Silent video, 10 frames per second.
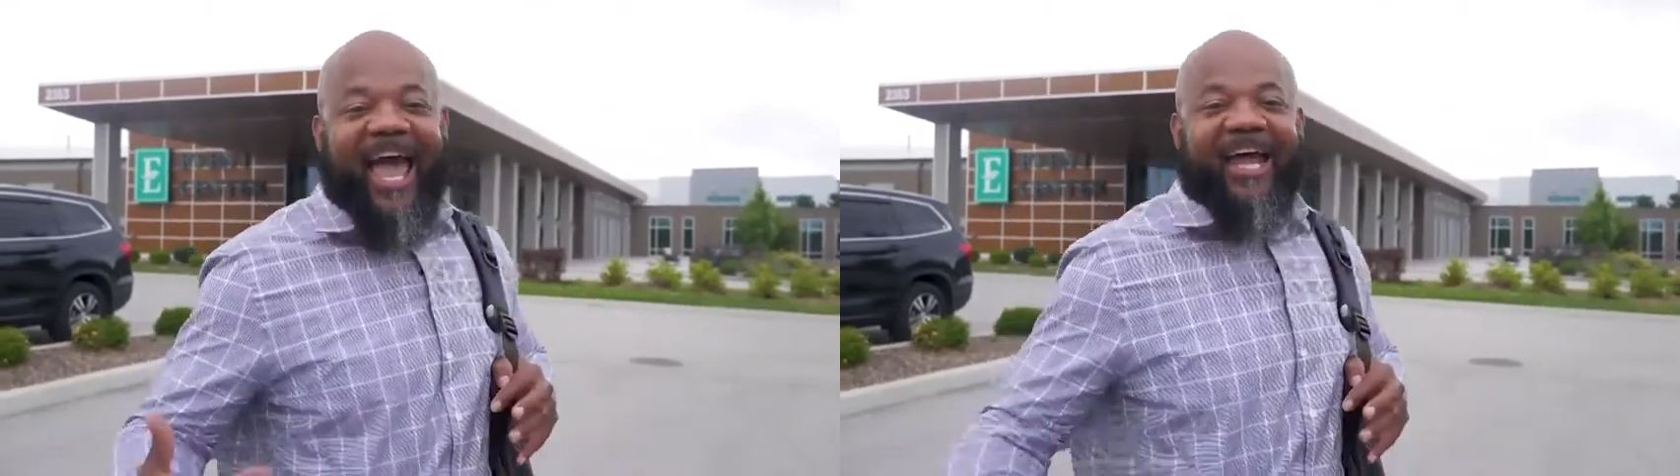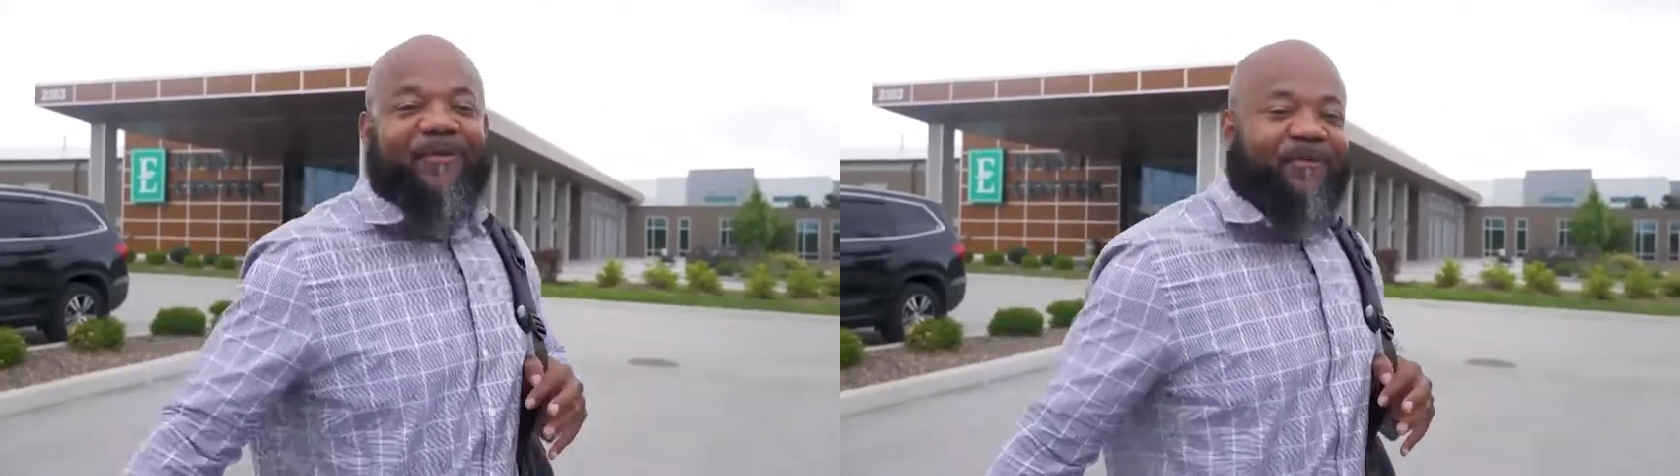
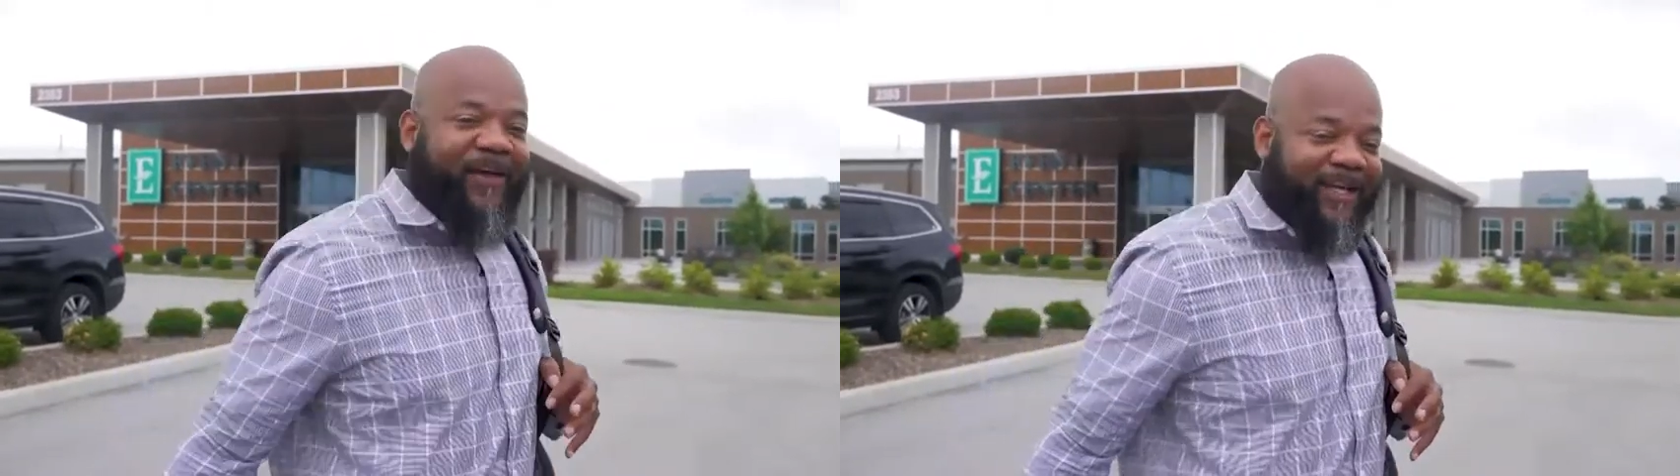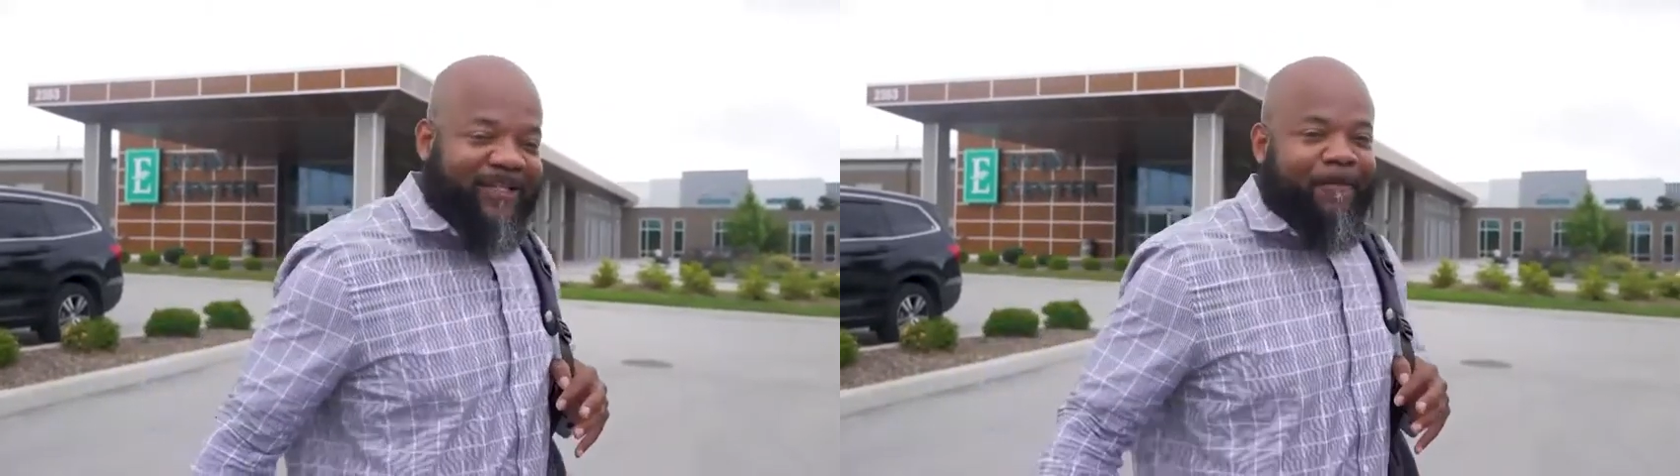at
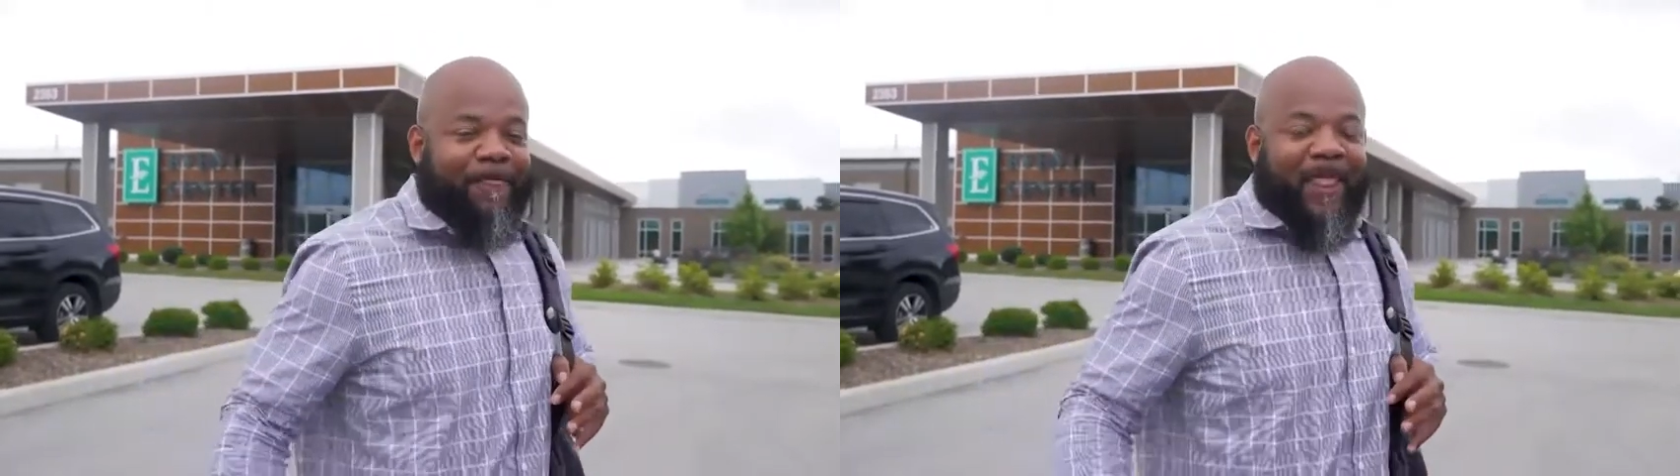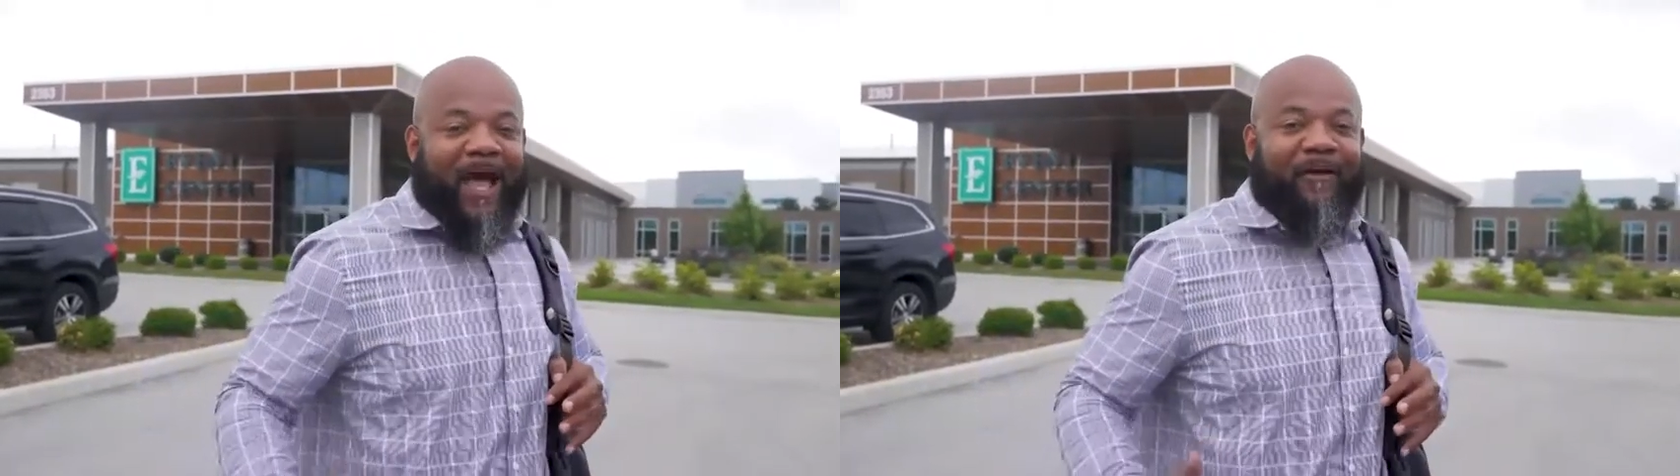events.
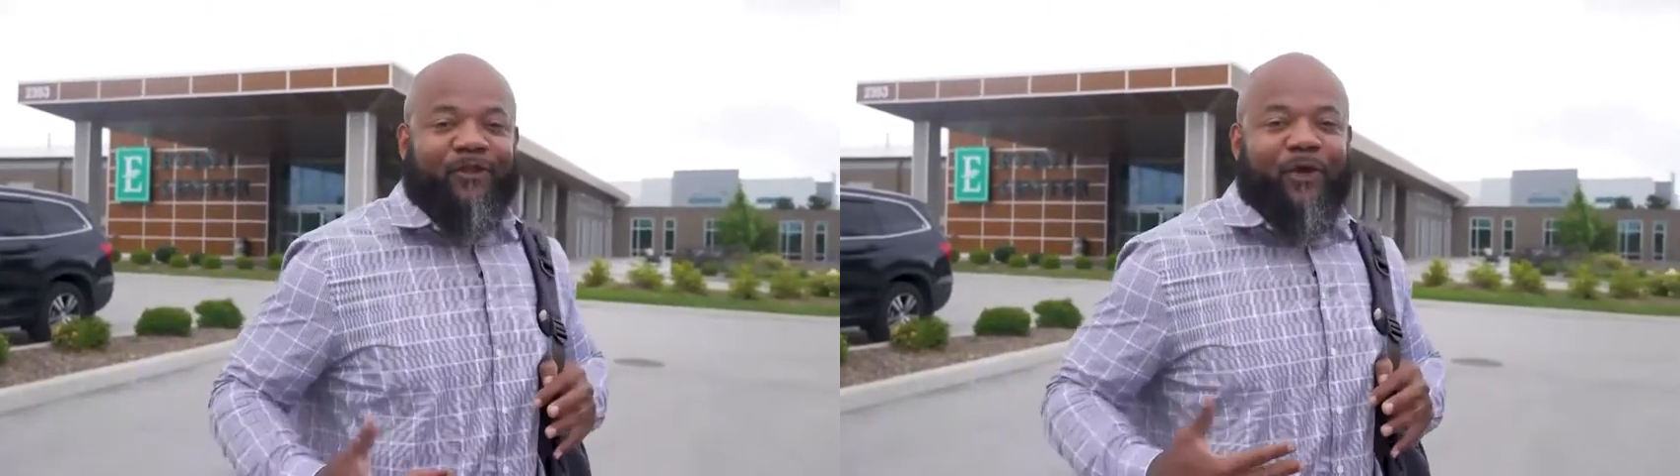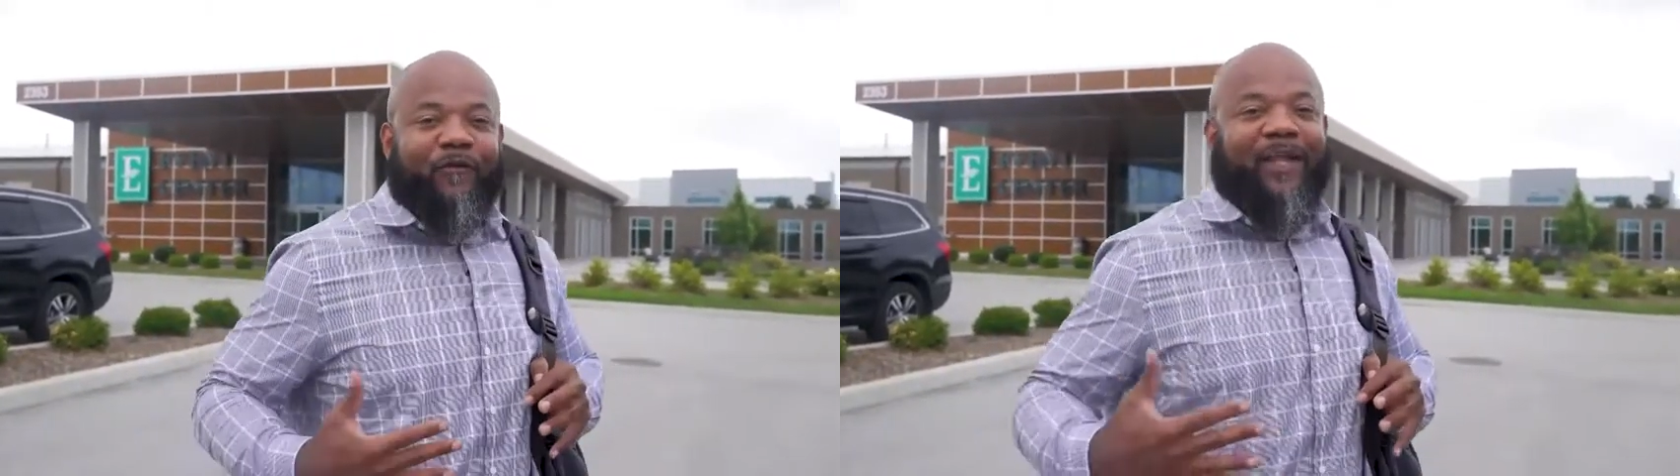
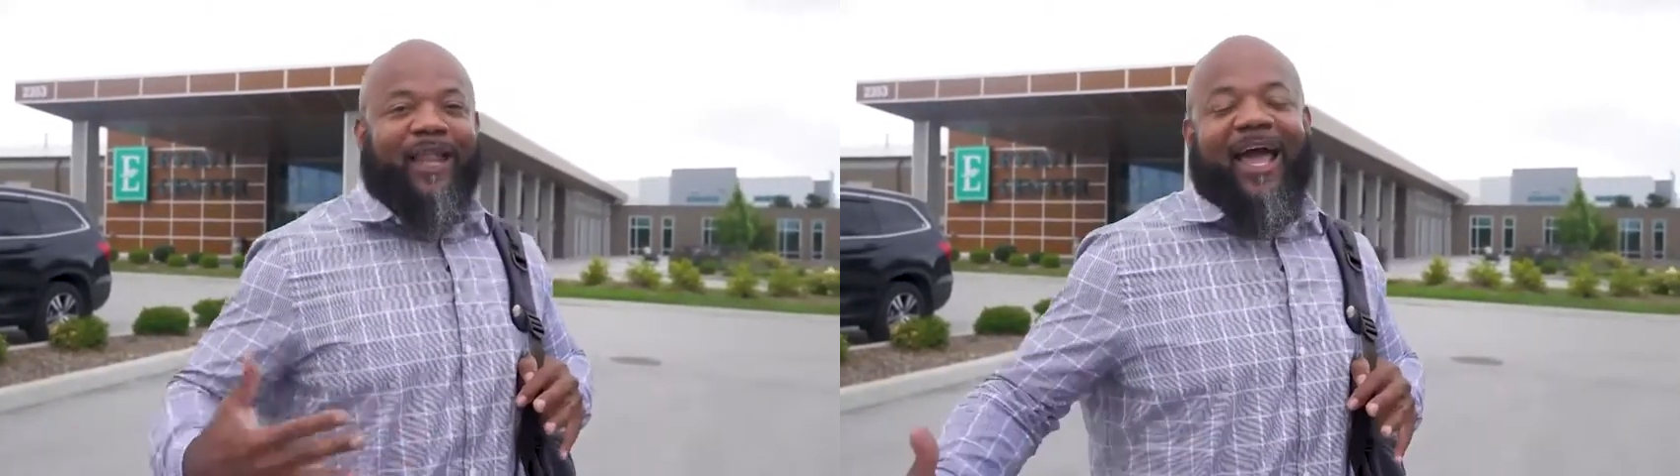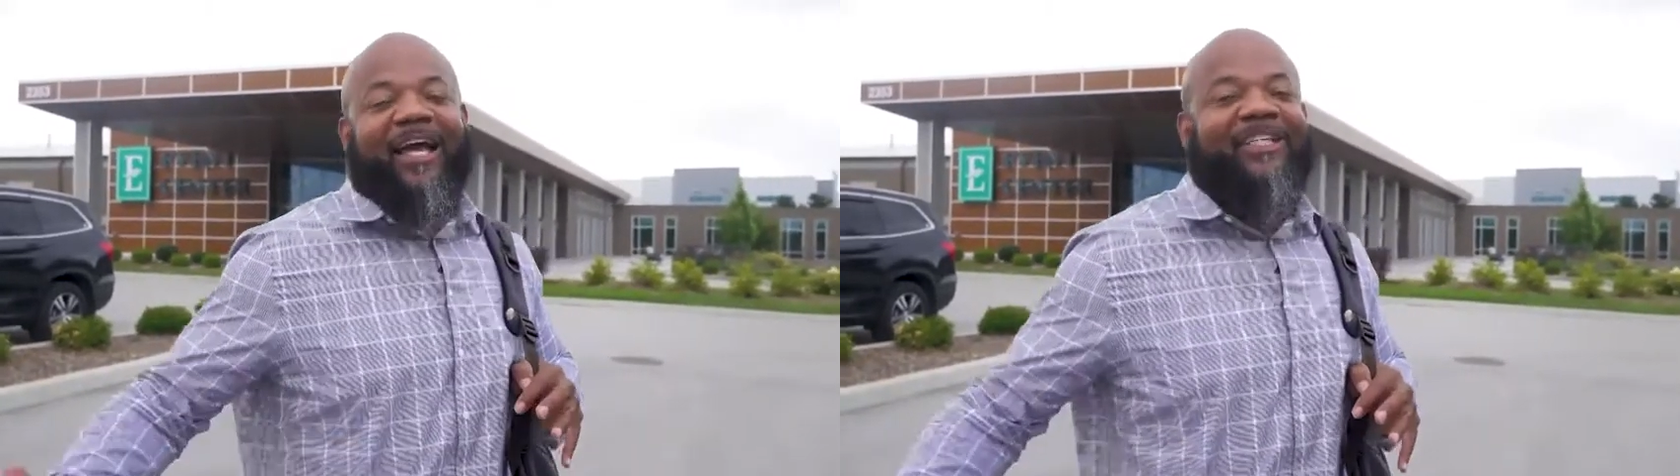Obviously, over the
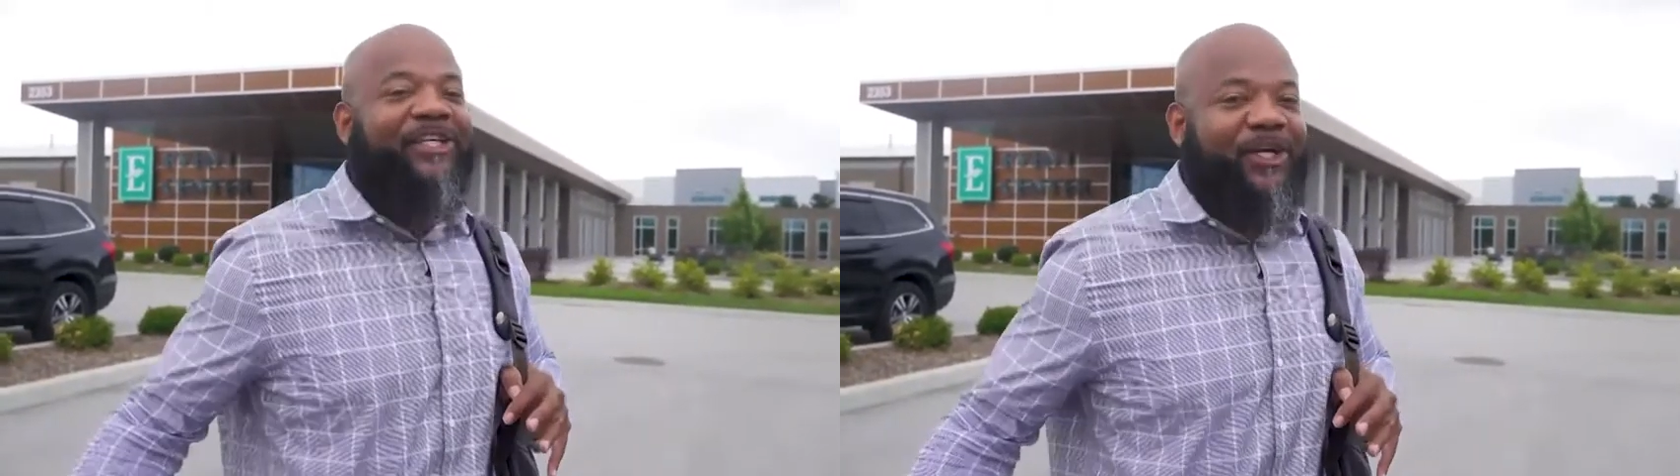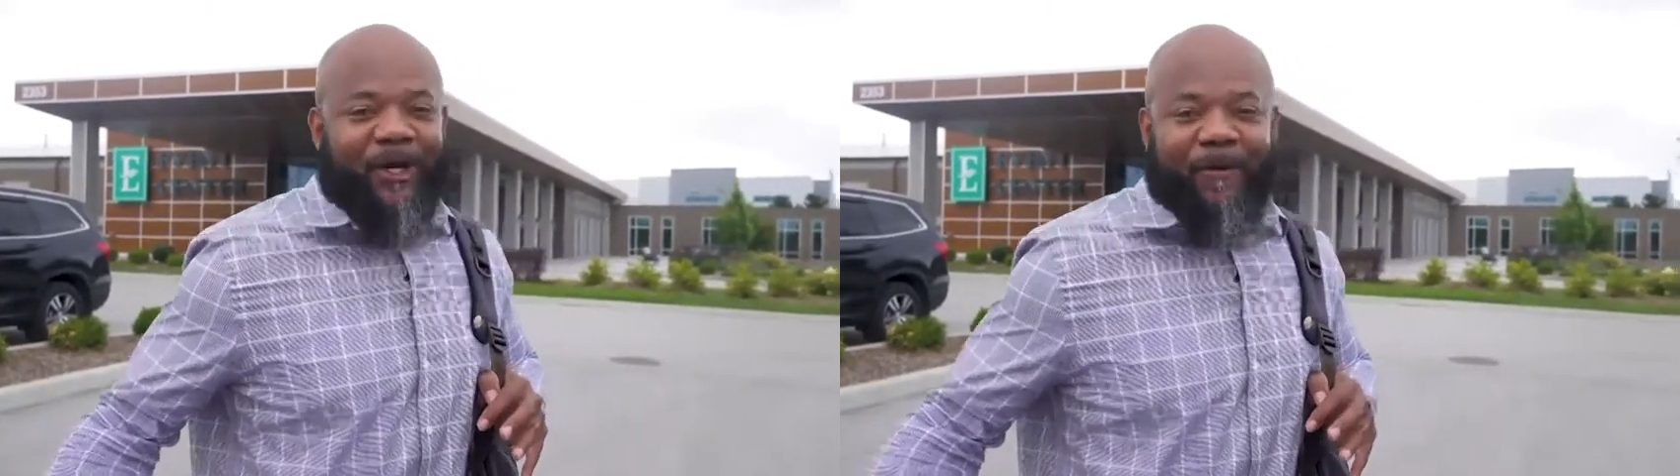last
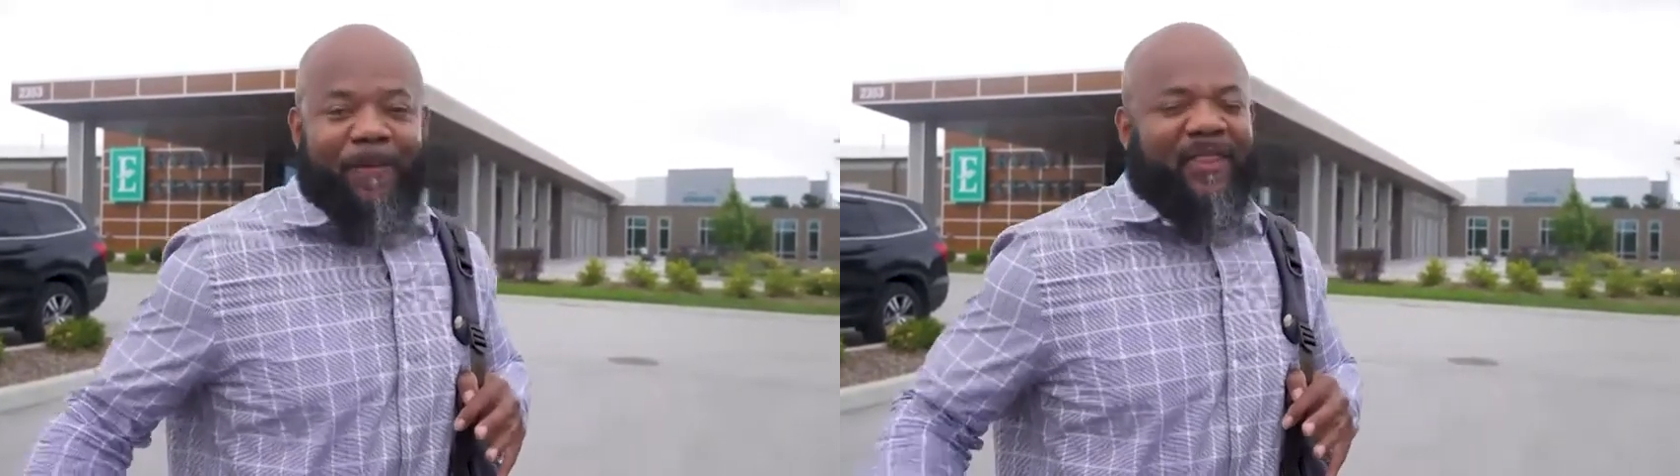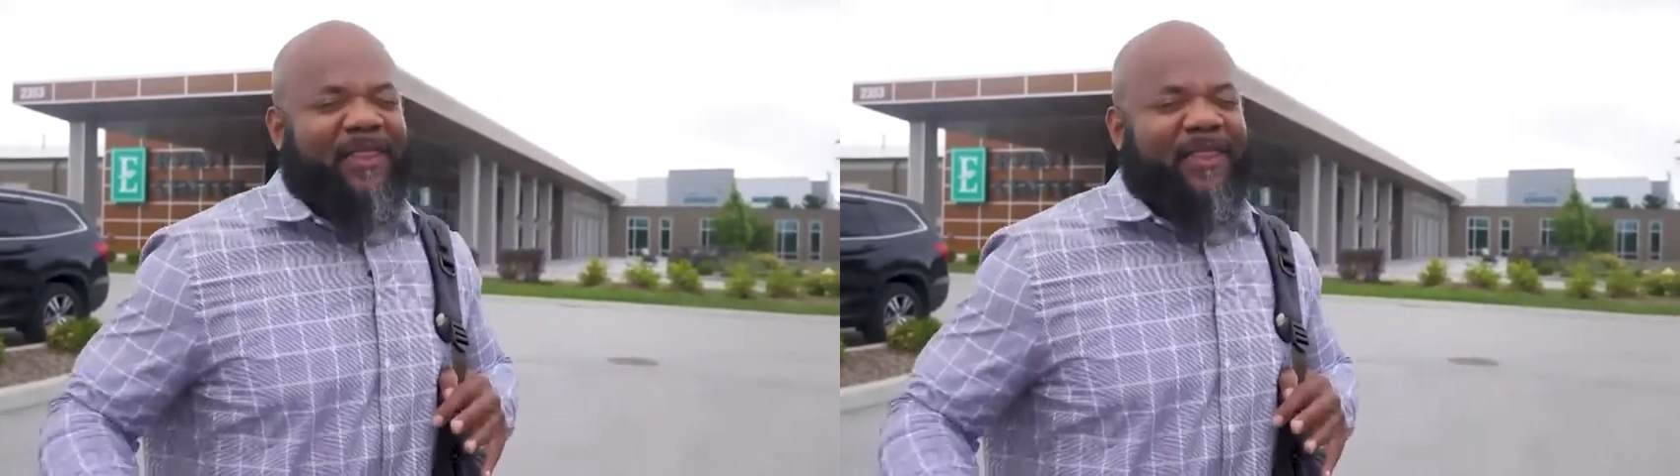year,